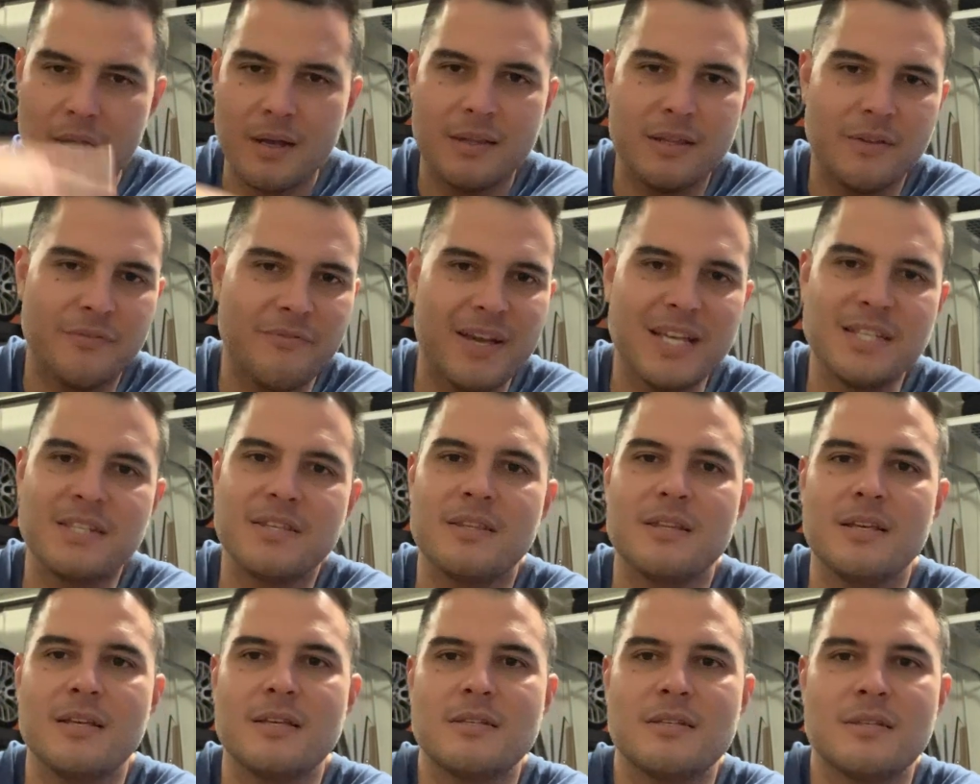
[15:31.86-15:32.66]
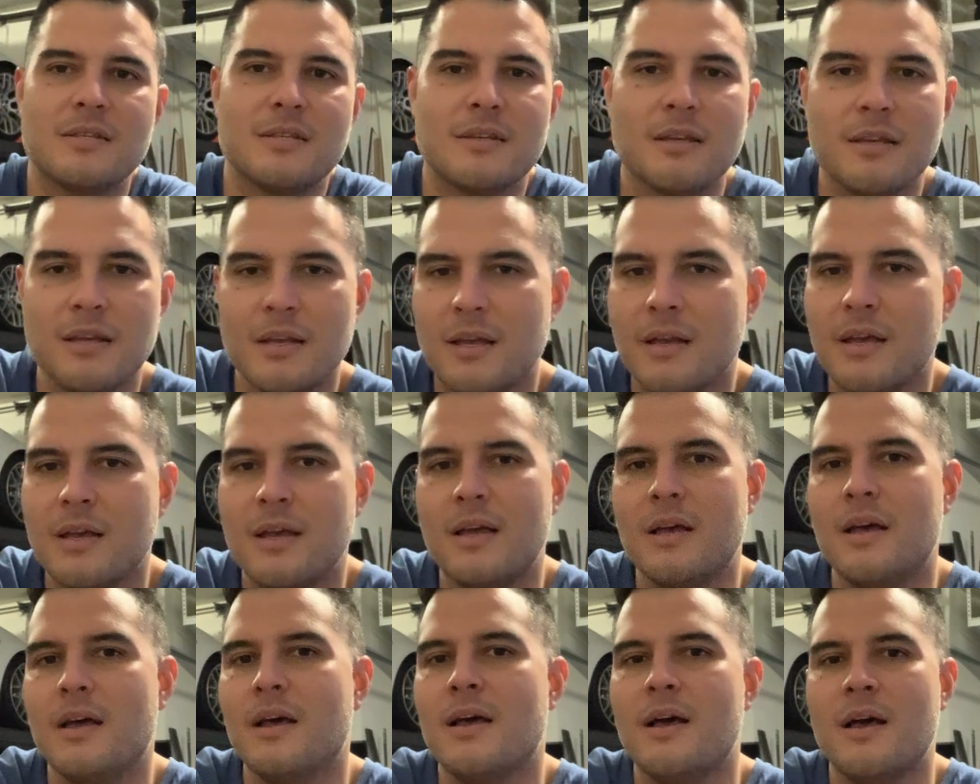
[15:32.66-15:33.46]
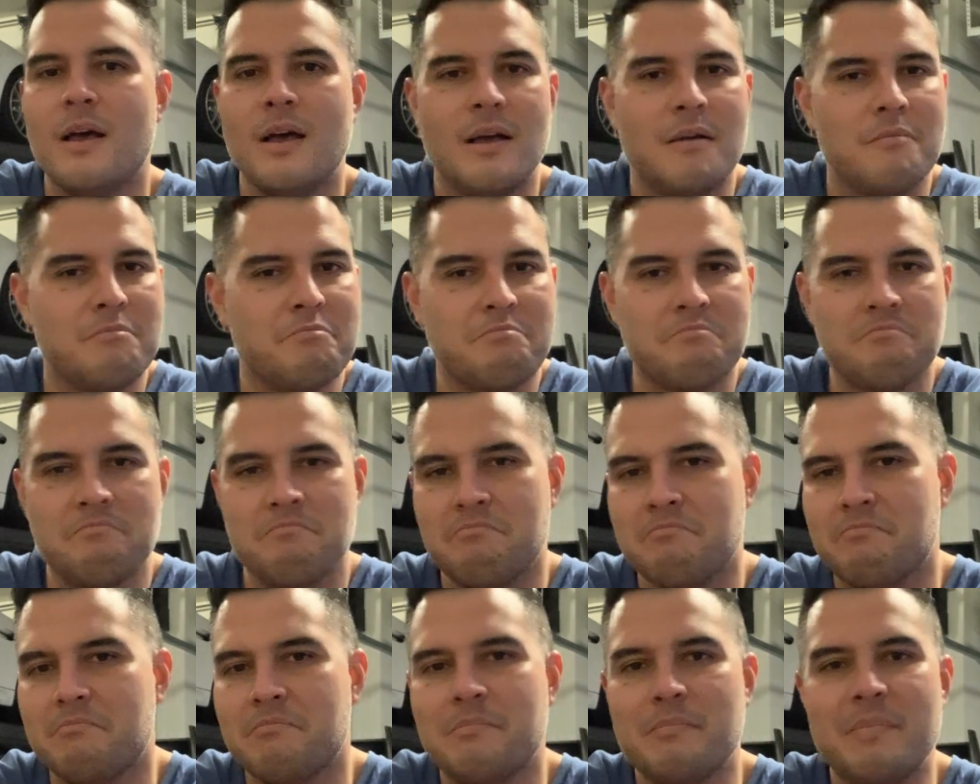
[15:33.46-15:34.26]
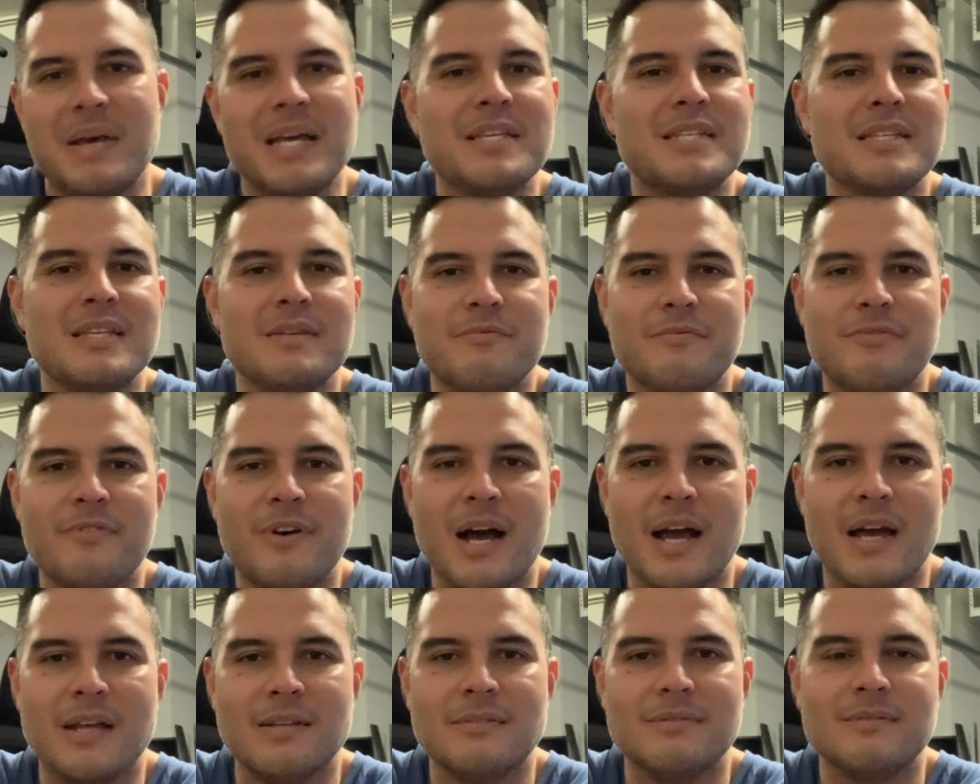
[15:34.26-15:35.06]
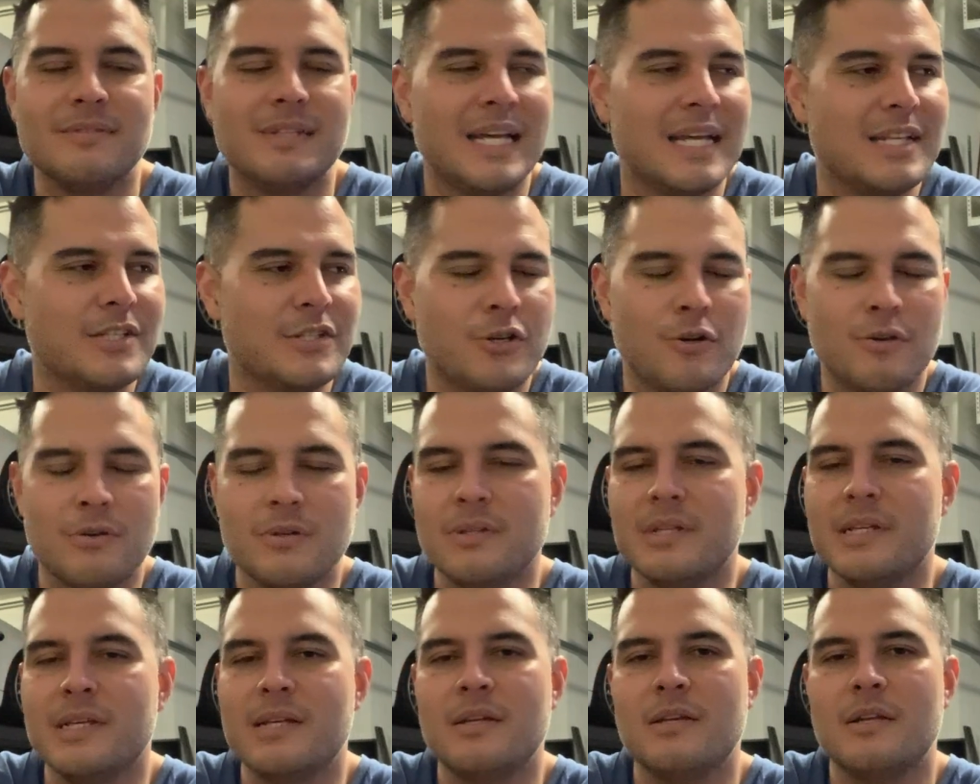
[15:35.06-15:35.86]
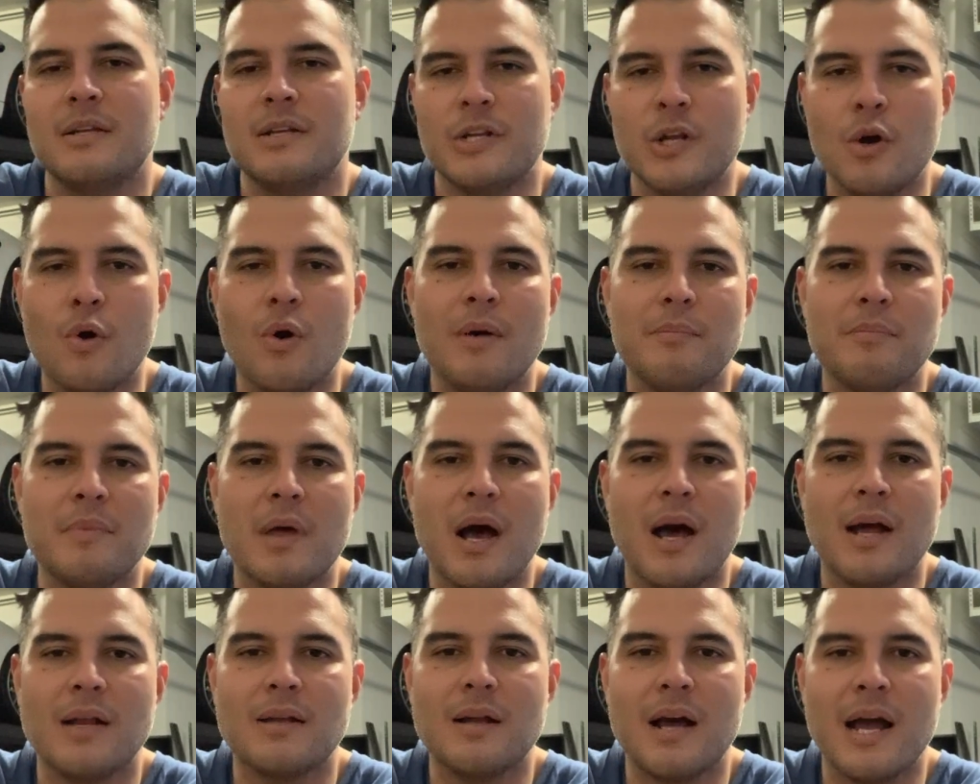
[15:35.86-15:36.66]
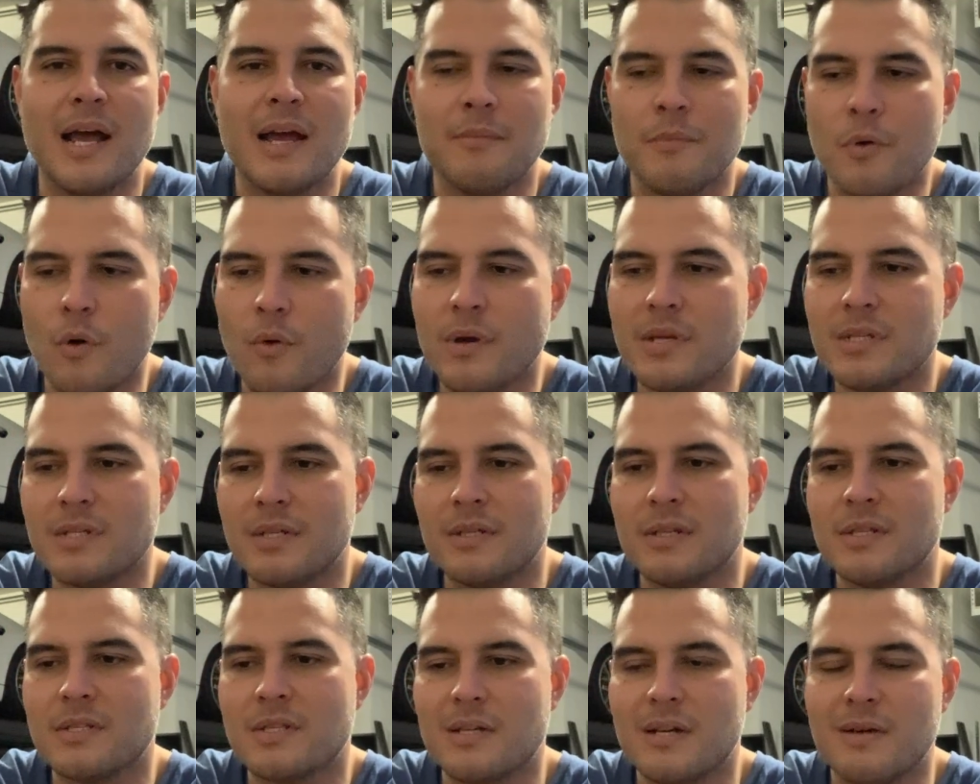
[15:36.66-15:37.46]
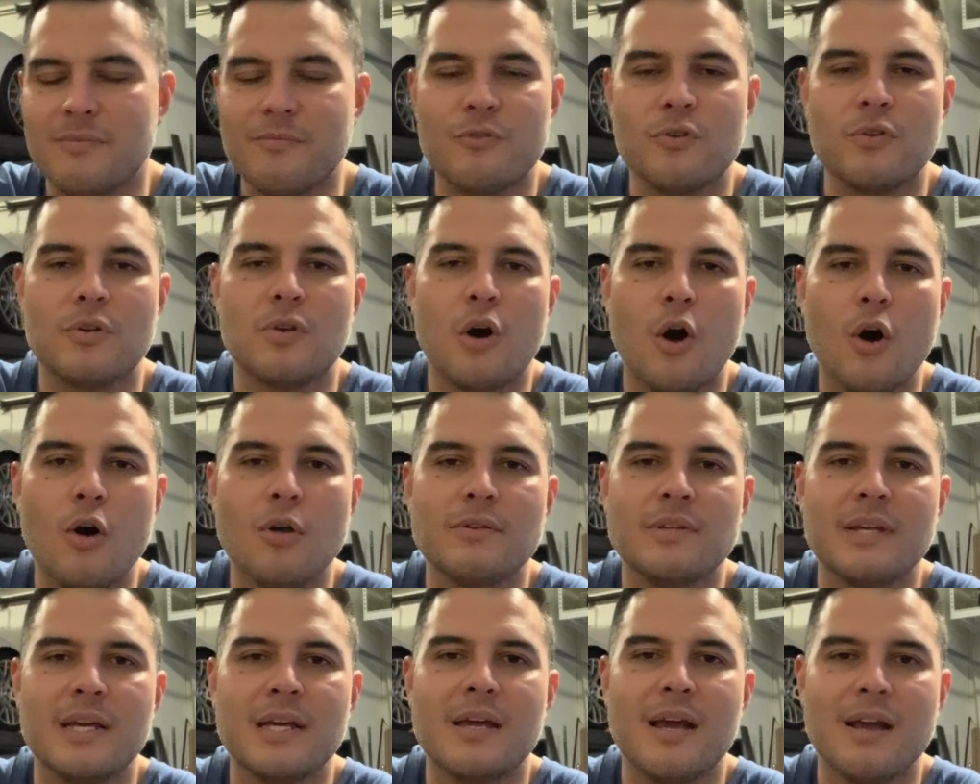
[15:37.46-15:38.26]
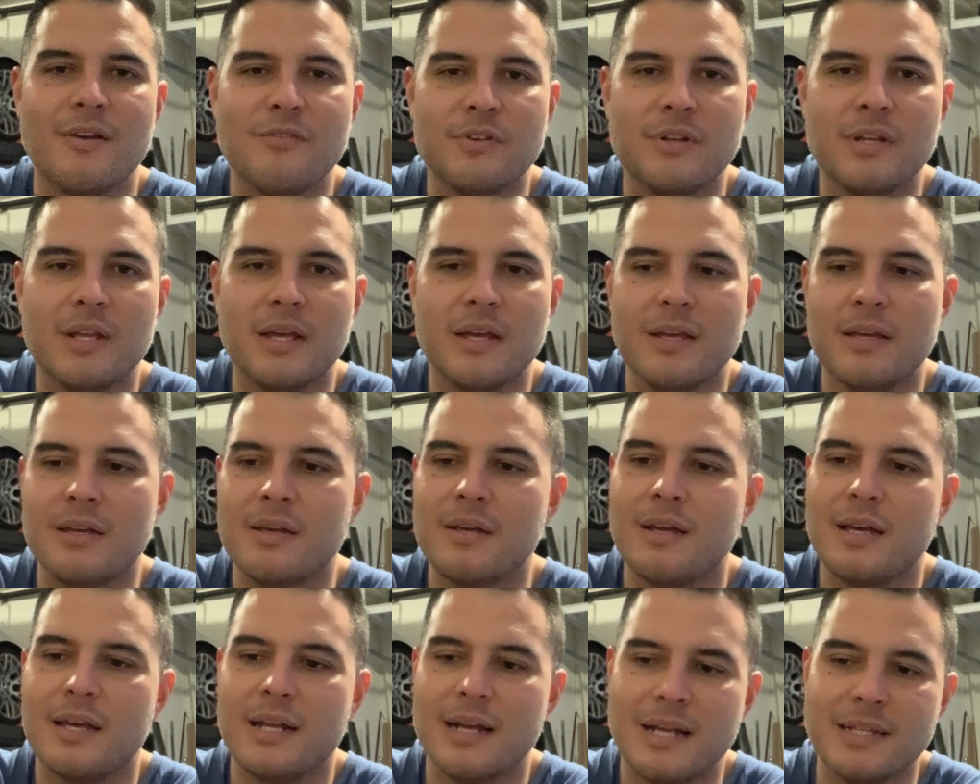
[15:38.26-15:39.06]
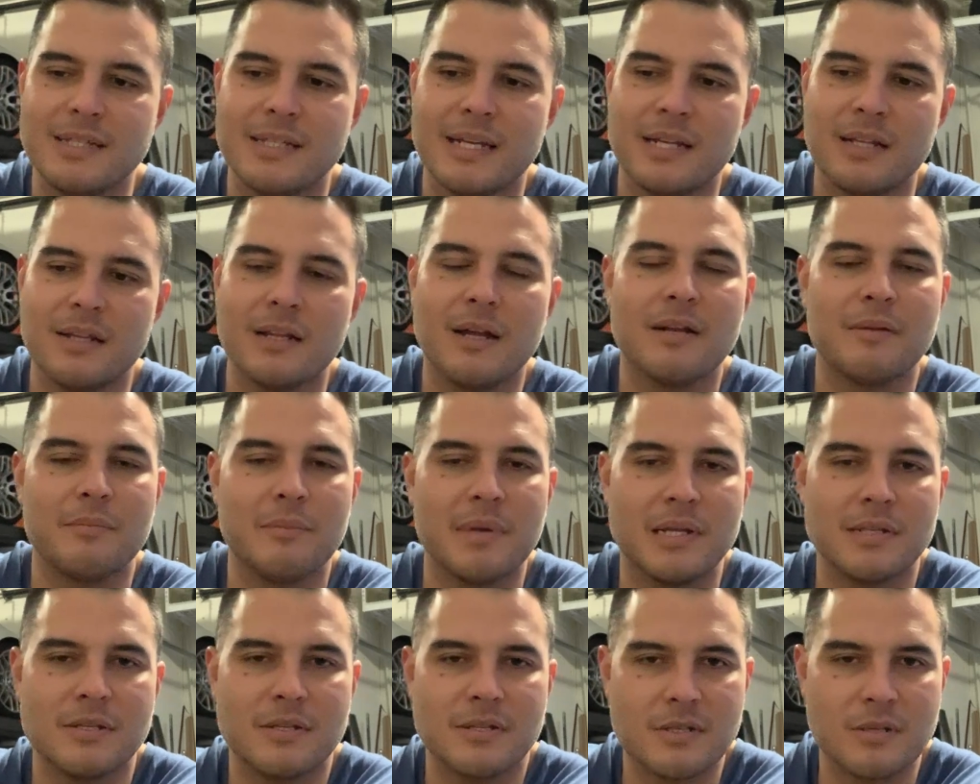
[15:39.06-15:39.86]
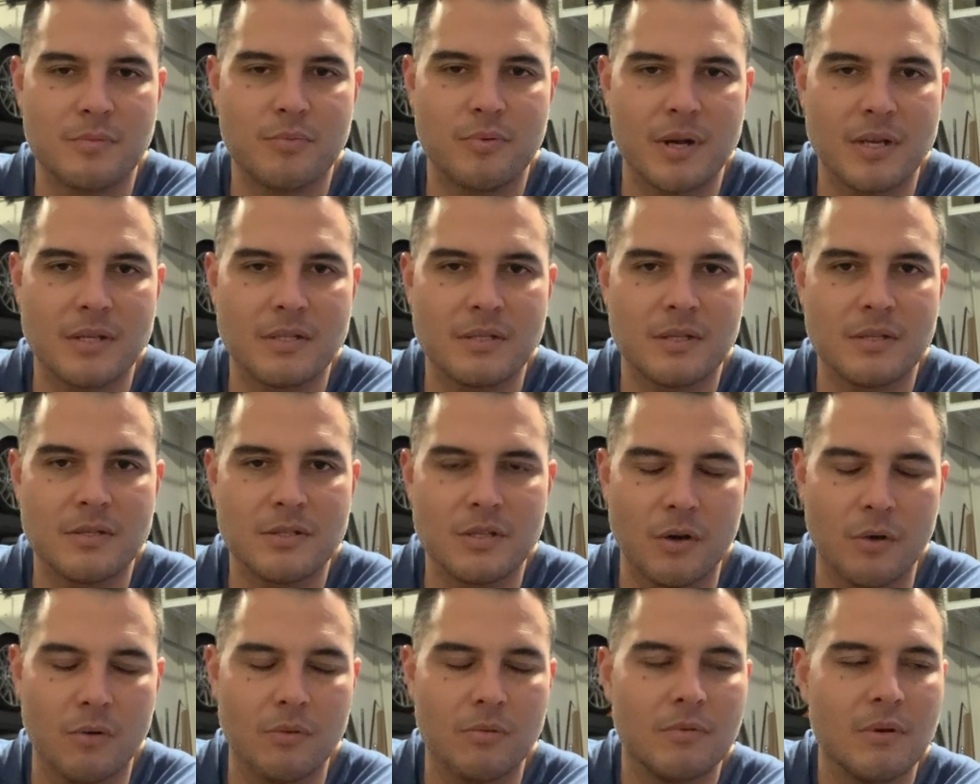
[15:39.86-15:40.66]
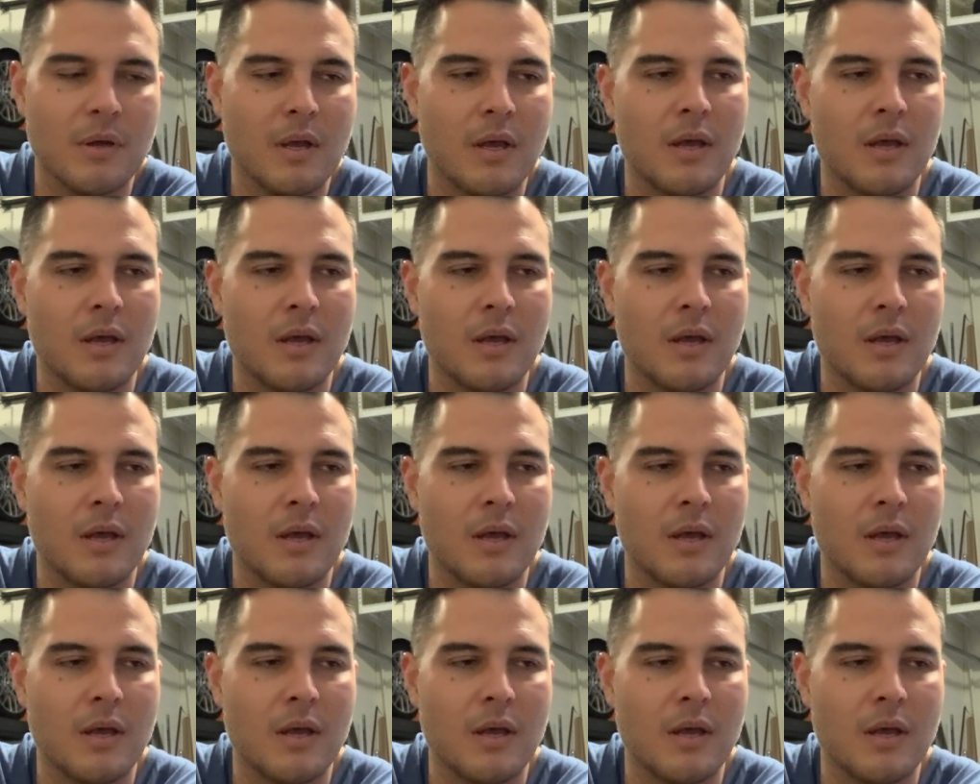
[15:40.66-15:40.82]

the face of this may seem fine. Internally, no, I'm not. I am always in discomfort all day, every day, and I take a lot of meds to suppress it. So